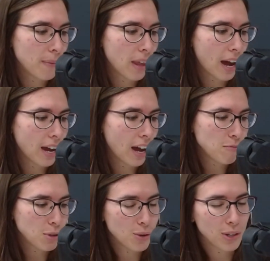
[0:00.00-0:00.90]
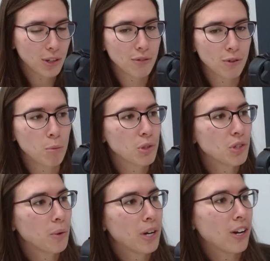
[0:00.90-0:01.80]
I've been doing this for almost
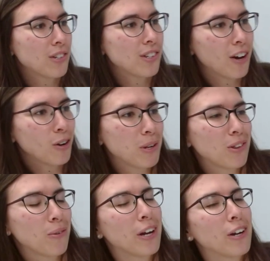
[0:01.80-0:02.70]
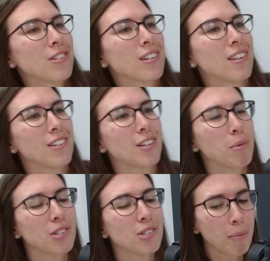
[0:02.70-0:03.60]
3 years now. It'll be 3 years this coming
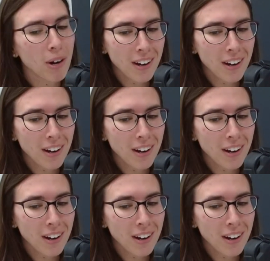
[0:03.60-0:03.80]
summer.